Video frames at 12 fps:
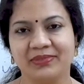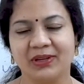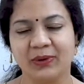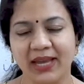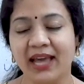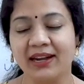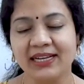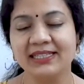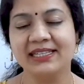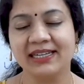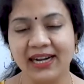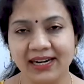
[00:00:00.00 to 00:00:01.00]
Okay,
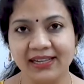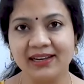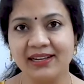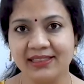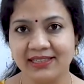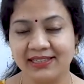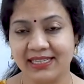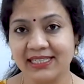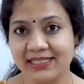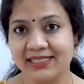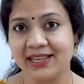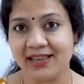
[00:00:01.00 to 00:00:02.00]
unless and until it
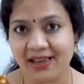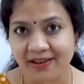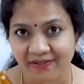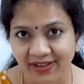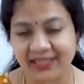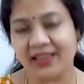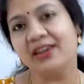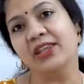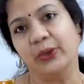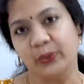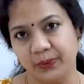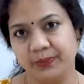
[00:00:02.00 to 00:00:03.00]
is within
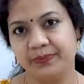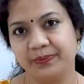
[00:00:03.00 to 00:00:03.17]
you.